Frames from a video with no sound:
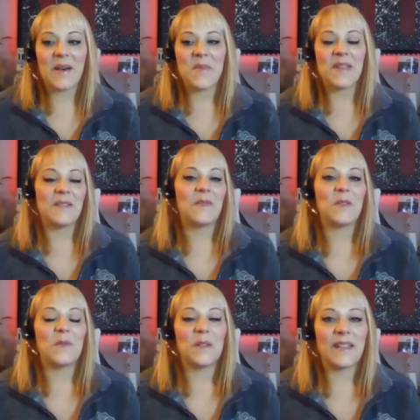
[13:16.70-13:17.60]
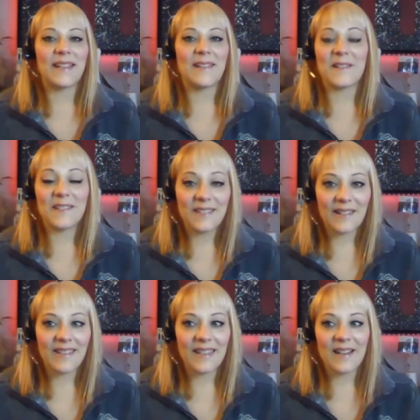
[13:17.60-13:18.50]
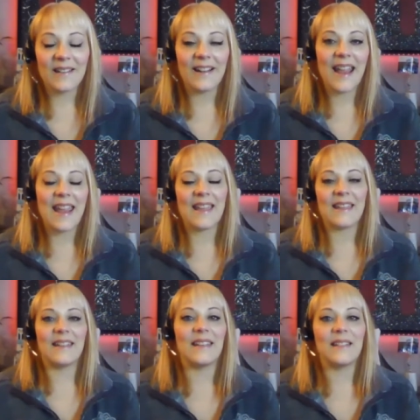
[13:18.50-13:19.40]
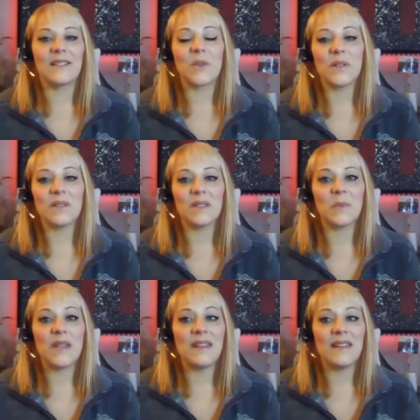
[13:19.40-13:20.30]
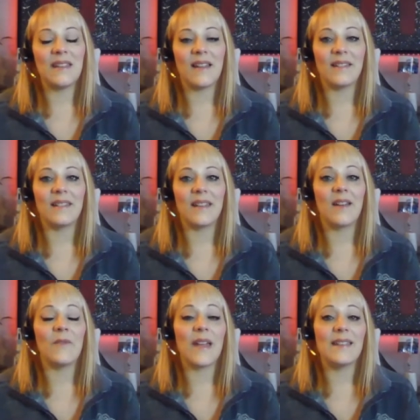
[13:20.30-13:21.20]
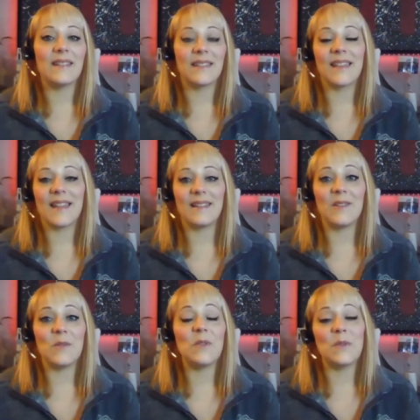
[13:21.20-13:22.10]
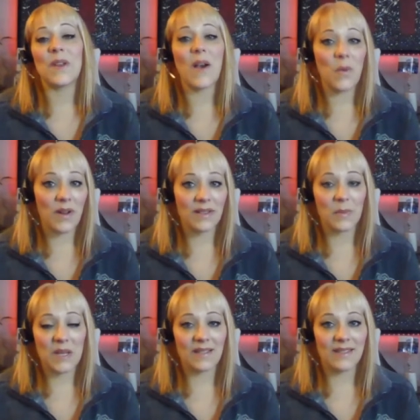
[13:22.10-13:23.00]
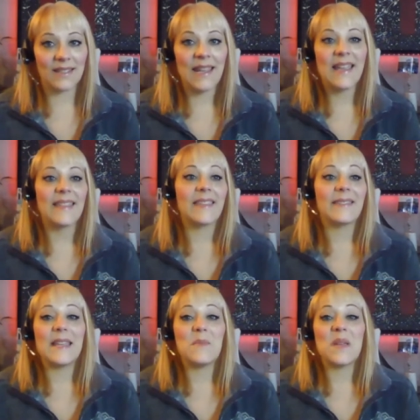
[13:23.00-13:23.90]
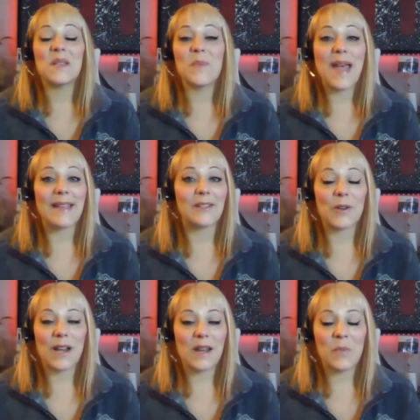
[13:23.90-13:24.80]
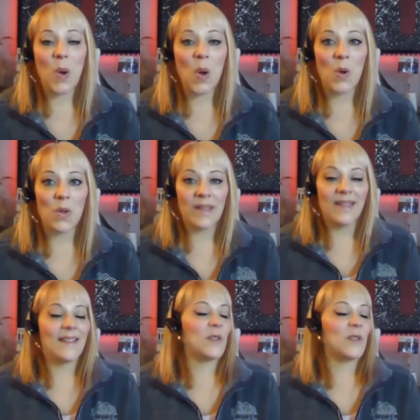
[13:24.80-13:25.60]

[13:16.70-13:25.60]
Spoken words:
if you feel like you're stuck there. And it's going to be an event that you do not want to miss. The theme is Masquerade Ball.